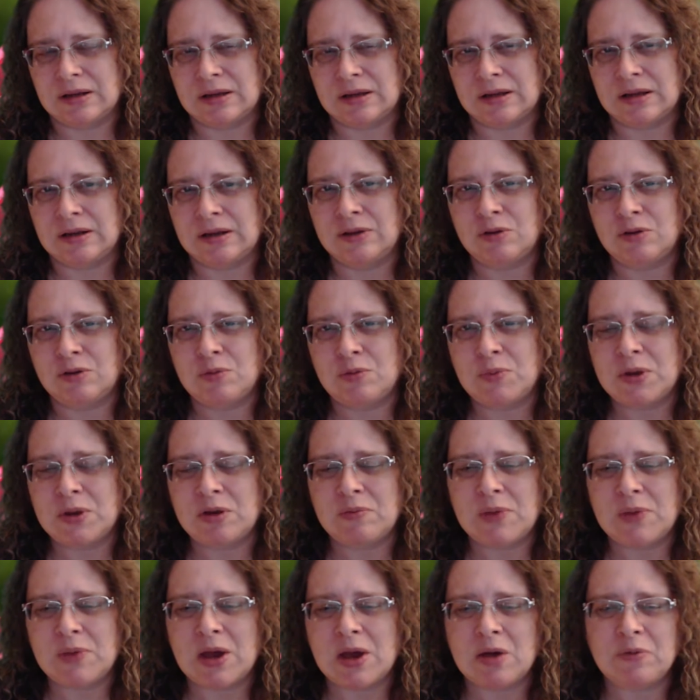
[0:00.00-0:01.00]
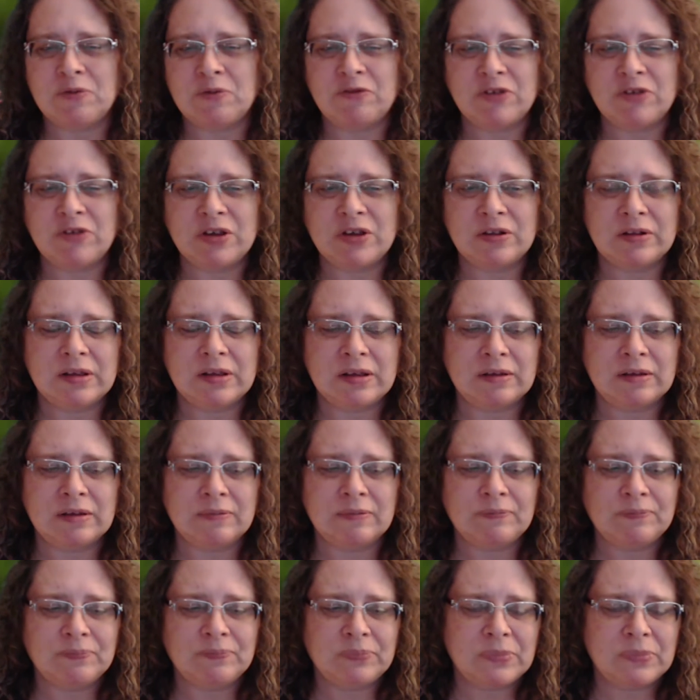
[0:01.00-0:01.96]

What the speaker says: a little bit about feeling